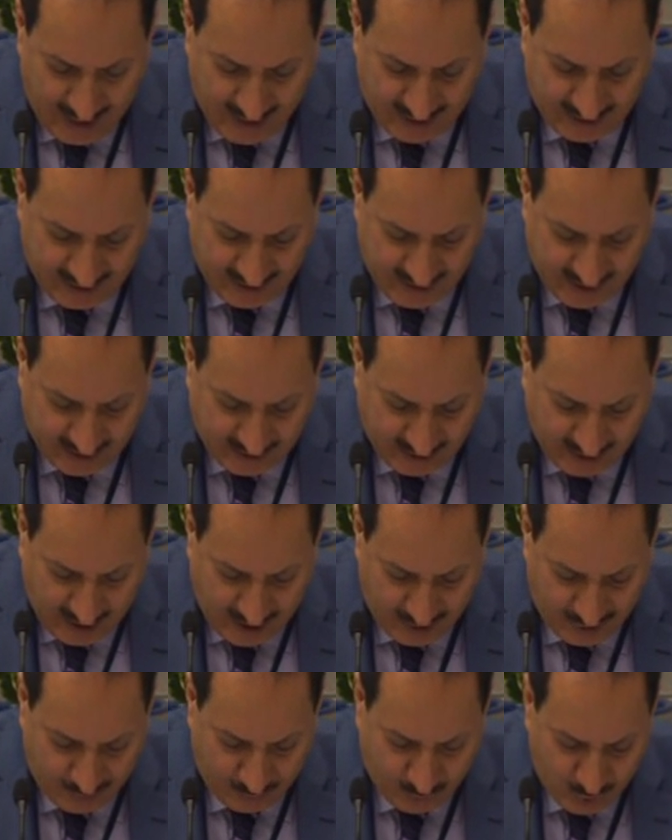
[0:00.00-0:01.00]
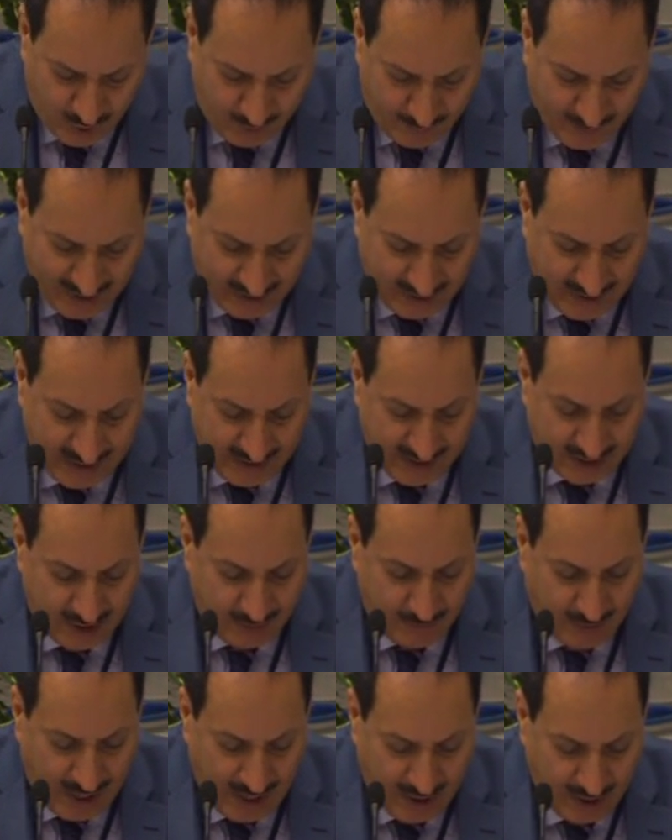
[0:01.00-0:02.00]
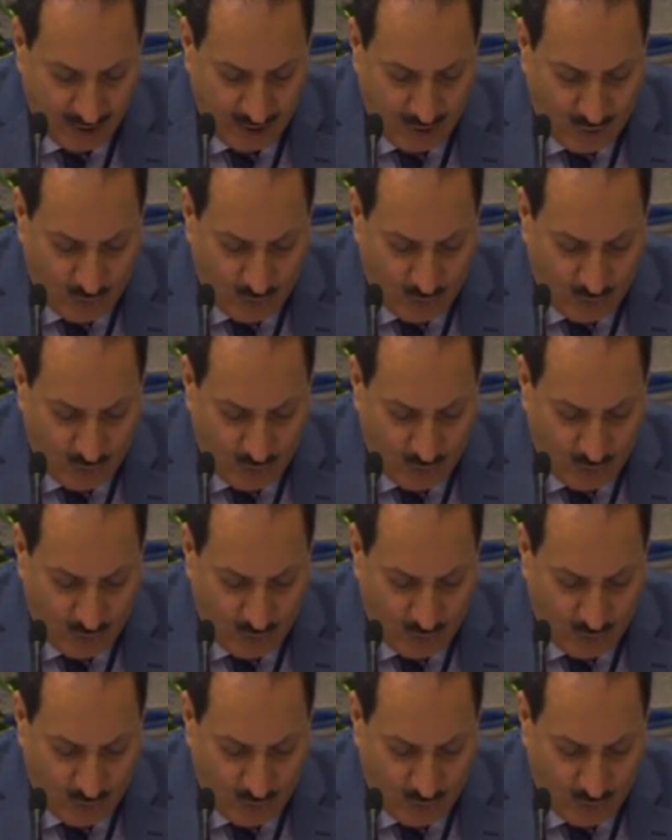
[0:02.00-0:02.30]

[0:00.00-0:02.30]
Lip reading: help us not to think that